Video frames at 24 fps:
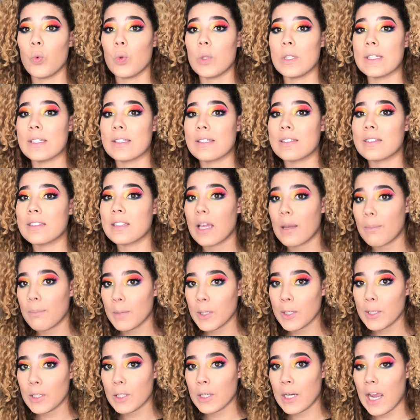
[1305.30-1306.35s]
this
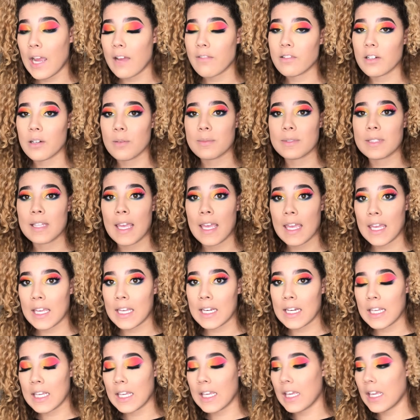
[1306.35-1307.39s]
summer after I'm
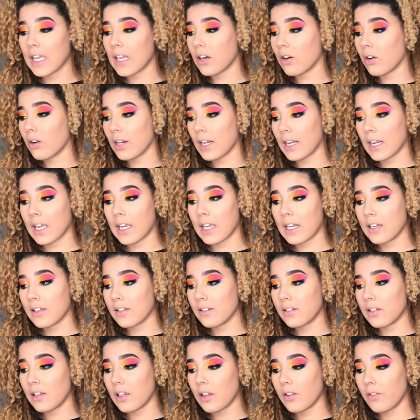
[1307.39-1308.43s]
tanning and all that kind of
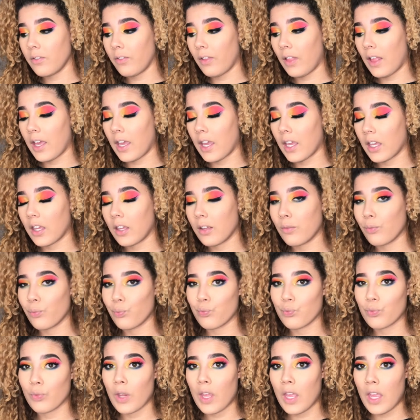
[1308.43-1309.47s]
stuff. Like,
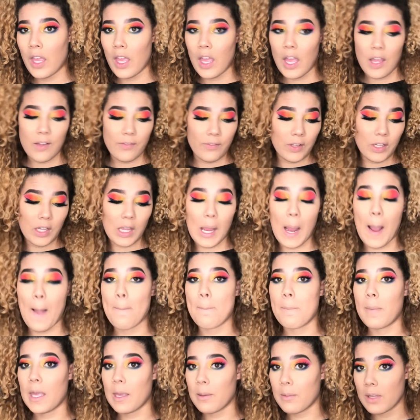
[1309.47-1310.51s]
I feel like
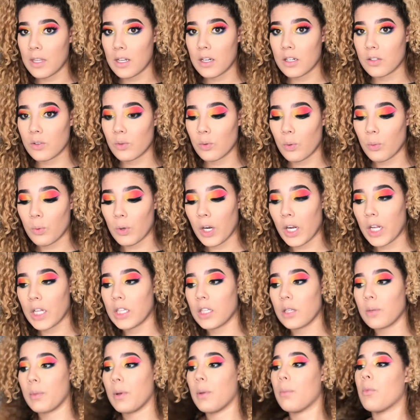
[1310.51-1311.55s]
maybe this will work a
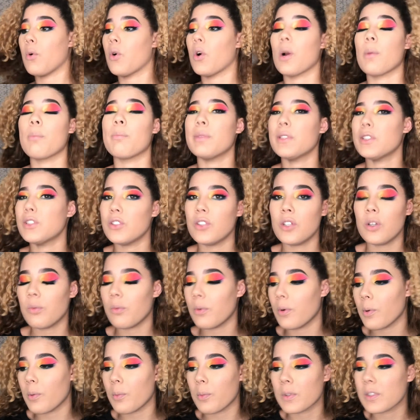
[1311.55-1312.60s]
little bit more, but you know,
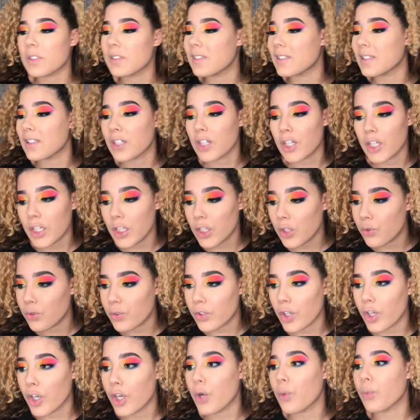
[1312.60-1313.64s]
we're still gonna use
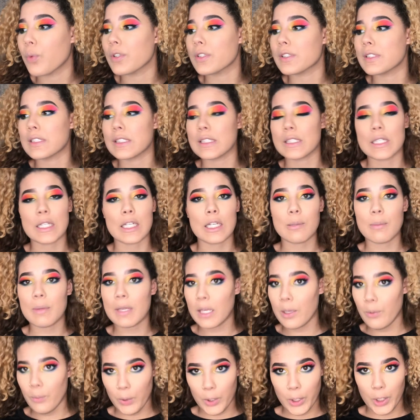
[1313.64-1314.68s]
her, we're still gonna make
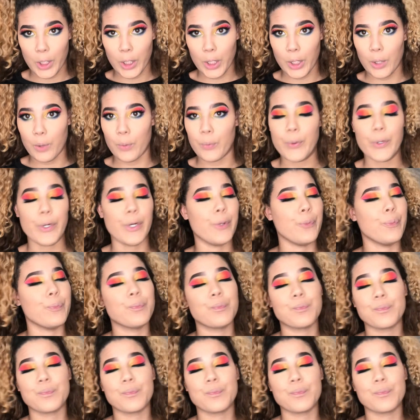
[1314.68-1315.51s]
it work, we're